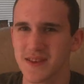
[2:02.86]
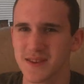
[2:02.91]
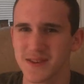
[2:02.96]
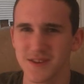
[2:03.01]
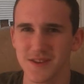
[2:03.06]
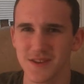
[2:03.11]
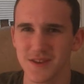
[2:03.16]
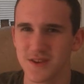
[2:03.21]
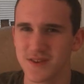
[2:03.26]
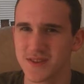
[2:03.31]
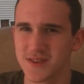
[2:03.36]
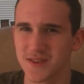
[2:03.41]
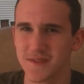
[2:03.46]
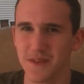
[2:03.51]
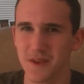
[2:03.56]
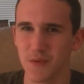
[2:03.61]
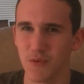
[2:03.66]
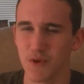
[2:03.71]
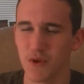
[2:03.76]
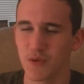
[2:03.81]
sucks that
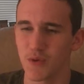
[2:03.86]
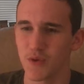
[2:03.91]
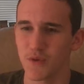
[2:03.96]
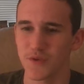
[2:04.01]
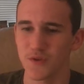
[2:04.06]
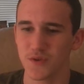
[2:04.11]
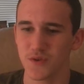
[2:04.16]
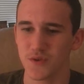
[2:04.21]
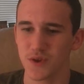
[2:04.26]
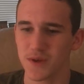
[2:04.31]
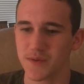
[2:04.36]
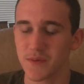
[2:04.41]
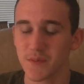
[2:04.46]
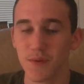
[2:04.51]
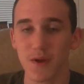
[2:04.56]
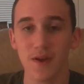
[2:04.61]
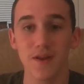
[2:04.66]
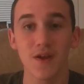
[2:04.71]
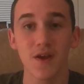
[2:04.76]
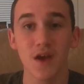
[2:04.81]
they rewrote the script.
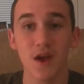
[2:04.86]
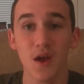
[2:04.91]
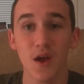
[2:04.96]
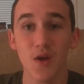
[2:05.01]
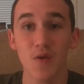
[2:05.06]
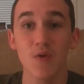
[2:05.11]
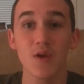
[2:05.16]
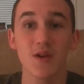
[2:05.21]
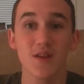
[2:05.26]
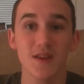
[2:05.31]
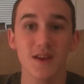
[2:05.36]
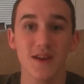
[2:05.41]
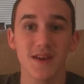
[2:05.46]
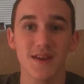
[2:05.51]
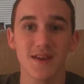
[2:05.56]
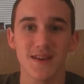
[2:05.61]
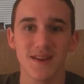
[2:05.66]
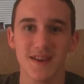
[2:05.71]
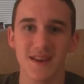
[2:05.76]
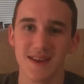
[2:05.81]
But,
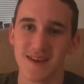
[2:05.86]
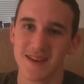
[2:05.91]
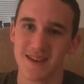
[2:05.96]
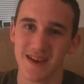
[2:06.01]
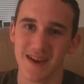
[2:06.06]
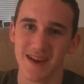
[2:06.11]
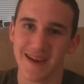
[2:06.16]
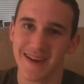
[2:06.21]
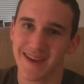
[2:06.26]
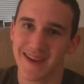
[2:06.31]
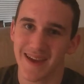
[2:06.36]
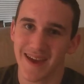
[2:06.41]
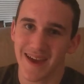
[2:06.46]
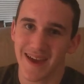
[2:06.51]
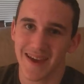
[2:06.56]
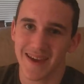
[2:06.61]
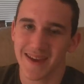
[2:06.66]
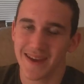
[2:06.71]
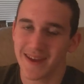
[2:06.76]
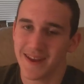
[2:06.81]
really, I
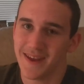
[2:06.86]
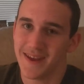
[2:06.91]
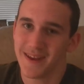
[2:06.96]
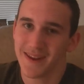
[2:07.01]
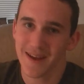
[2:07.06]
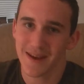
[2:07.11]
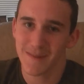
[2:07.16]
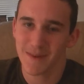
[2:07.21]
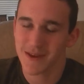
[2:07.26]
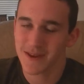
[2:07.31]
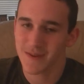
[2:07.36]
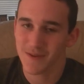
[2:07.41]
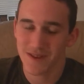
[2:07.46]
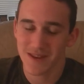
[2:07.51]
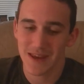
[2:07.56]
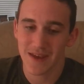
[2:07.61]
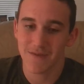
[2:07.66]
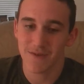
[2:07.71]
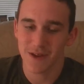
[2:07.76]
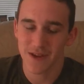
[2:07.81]
get it. I mean,
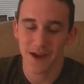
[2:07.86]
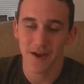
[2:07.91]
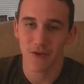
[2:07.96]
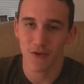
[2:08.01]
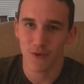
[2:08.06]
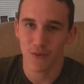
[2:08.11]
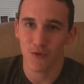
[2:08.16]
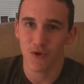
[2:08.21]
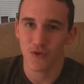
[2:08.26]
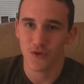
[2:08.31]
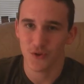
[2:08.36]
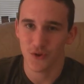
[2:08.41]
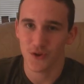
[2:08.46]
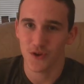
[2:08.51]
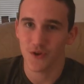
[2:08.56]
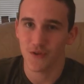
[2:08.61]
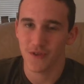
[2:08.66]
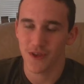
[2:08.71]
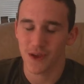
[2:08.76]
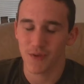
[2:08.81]
David Giler and Walter
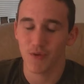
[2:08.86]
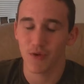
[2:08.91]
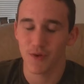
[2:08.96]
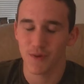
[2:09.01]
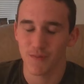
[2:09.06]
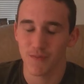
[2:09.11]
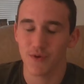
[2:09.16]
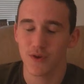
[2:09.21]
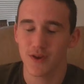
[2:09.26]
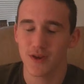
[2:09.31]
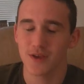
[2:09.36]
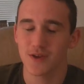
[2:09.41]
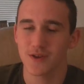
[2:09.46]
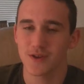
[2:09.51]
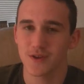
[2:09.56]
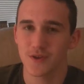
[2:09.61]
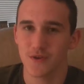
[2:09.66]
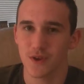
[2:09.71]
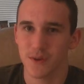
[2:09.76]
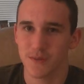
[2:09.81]
Hill, they wrote a pretty good
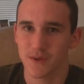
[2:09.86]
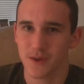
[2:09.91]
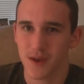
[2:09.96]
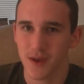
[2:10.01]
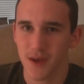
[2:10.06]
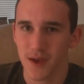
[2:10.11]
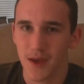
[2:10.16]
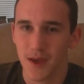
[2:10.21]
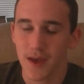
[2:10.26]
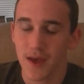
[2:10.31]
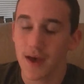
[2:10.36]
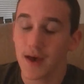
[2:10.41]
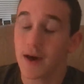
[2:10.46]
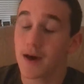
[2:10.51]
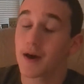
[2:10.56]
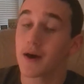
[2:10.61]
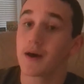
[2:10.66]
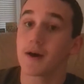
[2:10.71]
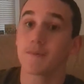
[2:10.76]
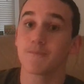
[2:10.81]
script.
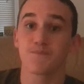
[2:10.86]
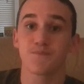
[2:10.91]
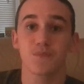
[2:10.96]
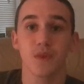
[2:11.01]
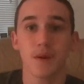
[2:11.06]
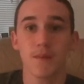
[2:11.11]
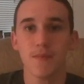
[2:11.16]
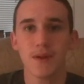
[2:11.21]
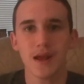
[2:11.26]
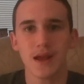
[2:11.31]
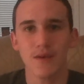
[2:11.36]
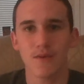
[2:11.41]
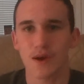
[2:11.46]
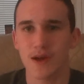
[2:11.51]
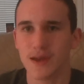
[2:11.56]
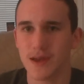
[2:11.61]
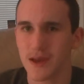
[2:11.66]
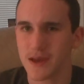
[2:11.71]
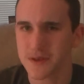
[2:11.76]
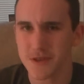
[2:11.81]
But anyway,
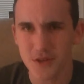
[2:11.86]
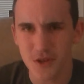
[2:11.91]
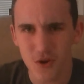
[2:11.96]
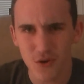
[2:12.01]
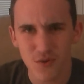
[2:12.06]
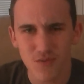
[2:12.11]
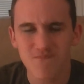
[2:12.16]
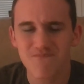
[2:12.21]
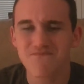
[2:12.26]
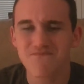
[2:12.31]
yeah, so